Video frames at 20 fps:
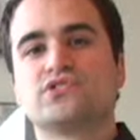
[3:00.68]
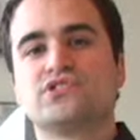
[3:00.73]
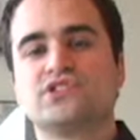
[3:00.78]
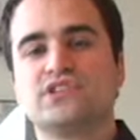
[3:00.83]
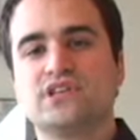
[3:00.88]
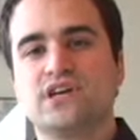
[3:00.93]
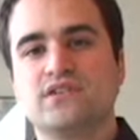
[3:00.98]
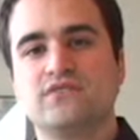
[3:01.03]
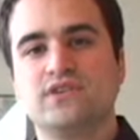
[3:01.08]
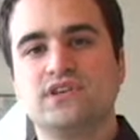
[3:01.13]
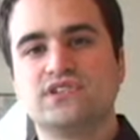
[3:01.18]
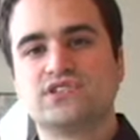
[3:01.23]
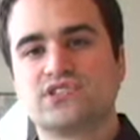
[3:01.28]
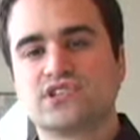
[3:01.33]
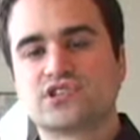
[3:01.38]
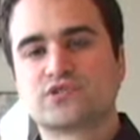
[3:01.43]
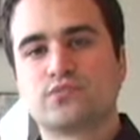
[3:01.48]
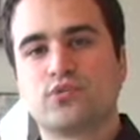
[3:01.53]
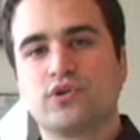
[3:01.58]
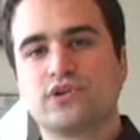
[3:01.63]
CAV
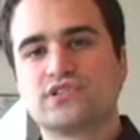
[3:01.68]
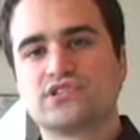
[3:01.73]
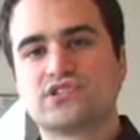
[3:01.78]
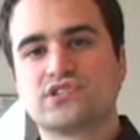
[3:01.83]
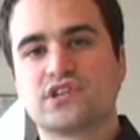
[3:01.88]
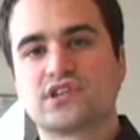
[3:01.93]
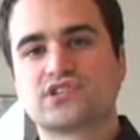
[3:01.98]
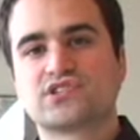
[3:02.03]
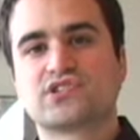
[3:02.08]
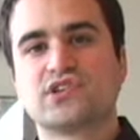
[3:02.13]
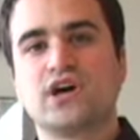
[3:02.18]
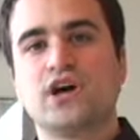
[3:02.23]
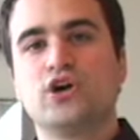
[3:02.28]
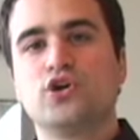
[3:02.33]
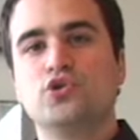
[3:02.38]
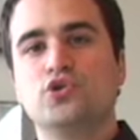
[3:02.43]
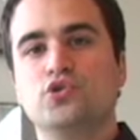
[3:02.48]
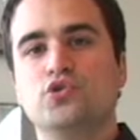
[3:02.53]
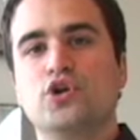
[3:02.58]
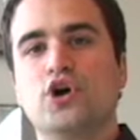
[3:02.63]
6.6
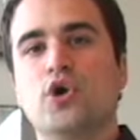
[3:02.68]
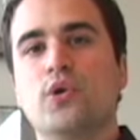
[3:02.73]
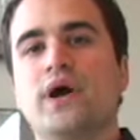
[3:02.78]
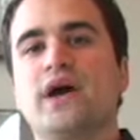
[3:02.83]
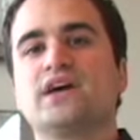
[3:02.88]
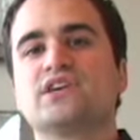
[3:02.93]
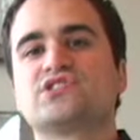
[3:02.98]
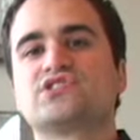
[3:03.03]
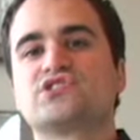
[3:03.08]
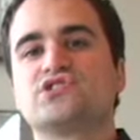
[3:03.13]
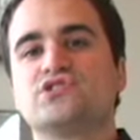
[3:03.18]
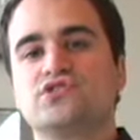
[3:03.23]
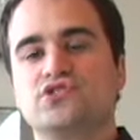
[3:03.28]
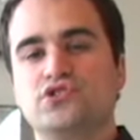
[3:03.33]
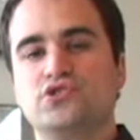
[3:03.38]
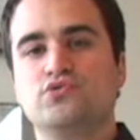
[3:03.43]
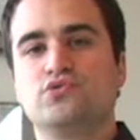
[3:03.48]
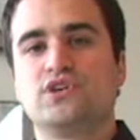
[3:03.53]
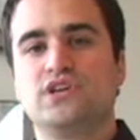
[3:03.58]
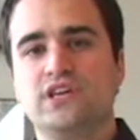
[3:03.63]
Uno
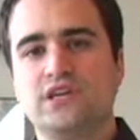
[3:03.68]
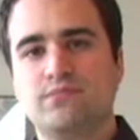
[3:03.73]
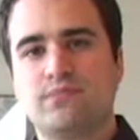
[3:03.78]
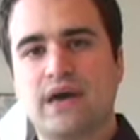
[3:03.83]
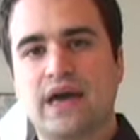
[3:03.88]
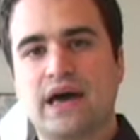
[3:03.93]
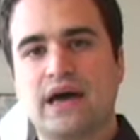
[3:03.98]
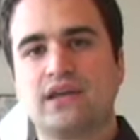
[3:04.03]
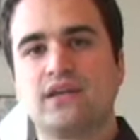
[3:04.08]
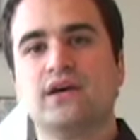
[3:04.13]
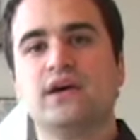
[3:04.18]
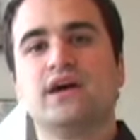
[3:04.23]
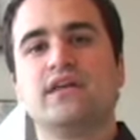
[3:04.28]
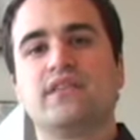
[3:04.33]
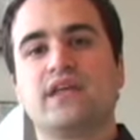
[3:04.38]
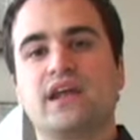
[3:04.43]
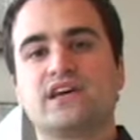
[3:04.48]
S2 keypad that